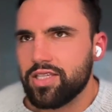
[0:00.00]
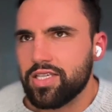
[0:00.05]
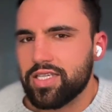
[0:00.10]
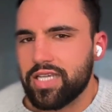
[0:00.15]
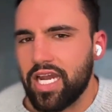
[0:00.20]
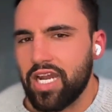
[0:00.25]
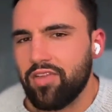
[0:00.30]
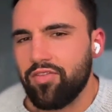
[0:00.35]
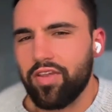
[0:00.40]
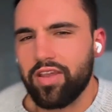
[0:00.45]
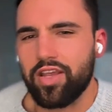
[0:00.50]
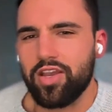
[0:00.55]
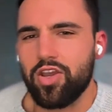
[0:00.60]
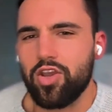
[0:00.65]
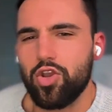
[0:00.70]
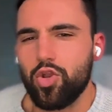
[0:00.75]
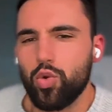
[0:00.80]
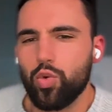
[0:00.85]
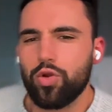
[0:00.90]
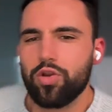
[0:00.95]
I think this is
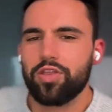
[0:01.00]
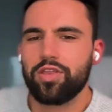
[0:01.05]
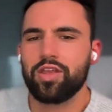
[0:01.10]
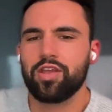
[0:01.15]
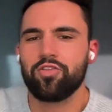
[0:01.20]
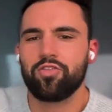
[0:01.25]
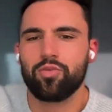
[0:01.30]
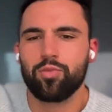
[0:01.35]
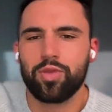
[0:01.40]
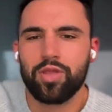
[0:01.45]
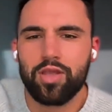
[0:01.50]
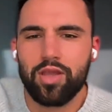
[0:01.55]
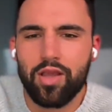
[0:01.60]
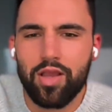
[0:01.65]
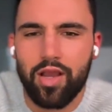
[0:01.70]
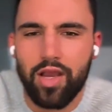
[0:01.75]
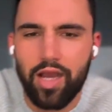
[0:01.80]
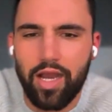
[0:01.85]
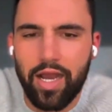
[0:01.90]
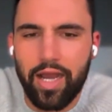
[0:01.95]
kind of like a newer thing
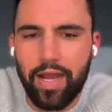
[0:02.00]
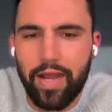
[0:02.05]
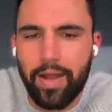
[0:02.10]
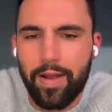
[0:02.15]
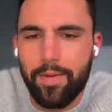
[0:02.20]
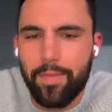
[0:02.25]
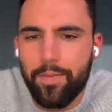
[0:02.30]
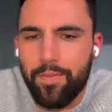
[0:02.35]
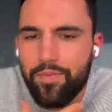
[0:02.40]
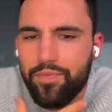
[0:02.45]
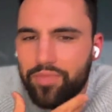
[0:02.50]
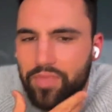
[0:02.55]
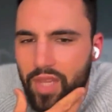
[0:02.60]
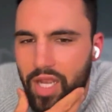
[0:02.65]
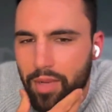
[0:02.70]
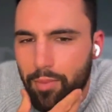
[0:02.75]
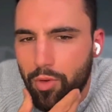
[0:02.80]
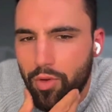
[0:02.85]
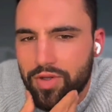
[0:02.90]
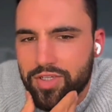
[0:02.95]
for me.
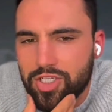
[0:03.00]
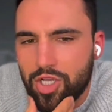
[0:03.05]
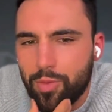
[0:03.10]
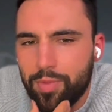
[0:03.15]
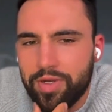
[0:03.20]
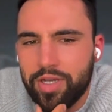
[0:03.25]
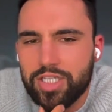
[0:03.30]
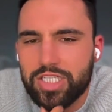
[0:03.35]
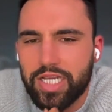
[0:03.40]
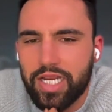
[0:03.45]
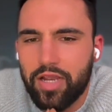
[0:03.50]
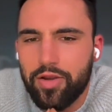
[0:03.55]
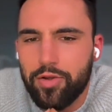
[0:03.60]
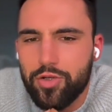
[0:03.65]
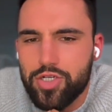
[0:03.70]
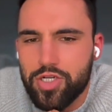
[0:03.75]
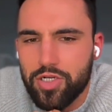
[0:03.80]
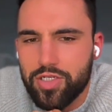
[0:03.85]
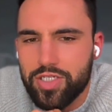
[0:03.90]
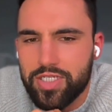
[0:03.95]
Um, I'm always open
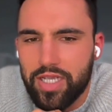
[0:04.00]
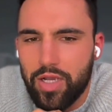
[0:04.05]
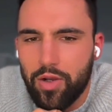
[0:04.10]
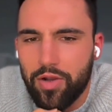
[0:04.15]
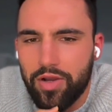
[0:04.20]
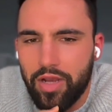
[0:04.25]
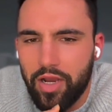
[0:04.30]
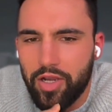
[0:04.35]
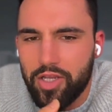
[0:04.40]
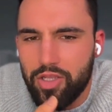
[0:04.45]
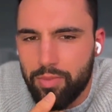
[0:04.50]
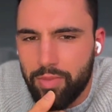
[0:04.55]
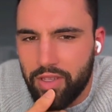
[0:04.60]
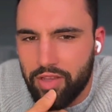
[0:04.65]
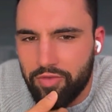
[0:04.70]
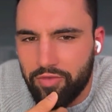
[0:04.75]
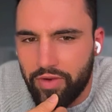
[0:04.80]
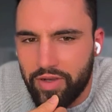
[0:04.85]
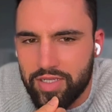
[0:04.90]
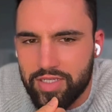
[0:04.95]
to check out new churches. How,
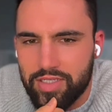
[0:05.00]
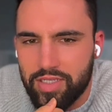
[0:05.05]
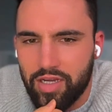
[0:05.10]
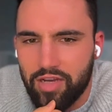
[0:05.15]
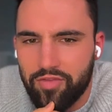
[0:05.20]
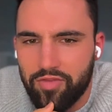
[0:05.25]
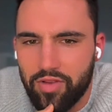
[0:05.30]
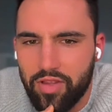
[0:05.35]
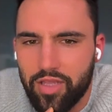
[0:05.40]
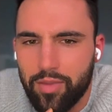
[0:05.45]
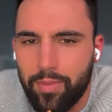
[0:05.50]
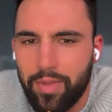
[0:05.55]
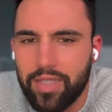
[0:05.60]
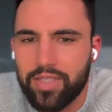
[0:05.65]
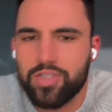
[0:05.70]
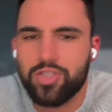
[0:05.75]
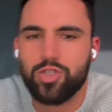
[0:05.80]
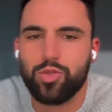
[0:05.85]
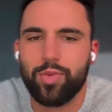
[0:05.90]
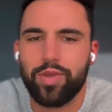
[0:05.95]
how do you make friends there? I
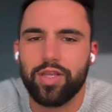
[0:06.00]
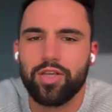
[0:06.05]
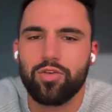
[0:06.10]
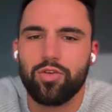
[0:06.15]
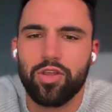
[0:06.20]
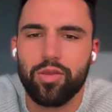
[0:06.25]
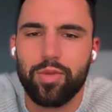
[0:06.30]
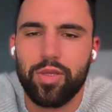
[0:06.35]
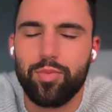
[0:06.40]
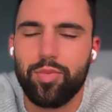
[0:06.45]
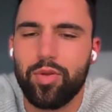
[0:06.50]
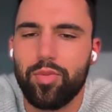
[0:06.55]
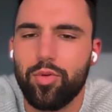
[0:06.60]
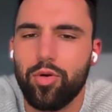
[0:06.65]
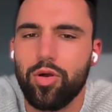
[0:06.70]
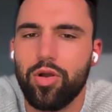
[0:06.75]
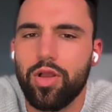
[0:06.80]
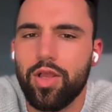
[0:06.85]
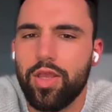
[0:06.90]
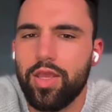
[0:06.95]
feel like mine's too big to really
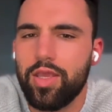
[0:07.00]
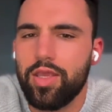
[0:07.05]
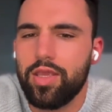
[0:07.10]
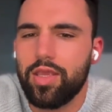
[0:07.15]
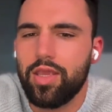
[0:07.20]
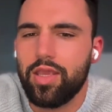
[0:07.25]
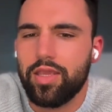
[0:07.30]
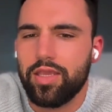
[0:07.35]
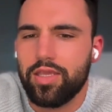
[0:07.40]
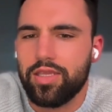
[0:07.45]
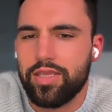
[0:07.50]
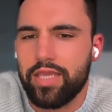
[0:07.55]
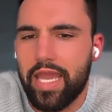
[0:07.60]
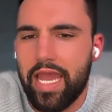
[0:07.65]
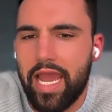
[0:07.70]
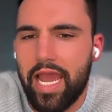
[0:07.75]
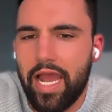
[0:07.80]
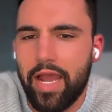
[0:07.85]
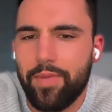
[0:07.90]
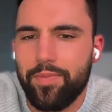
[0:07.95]
meet people.
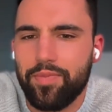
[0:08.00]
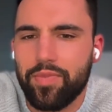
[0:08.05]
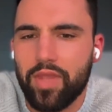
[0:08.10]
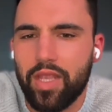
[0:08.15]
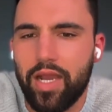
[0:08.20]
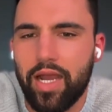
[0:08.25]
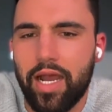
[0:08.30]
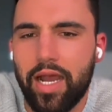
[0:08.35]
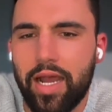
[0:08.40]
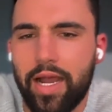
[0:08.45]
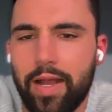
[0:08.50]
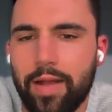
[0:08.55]
Yeah.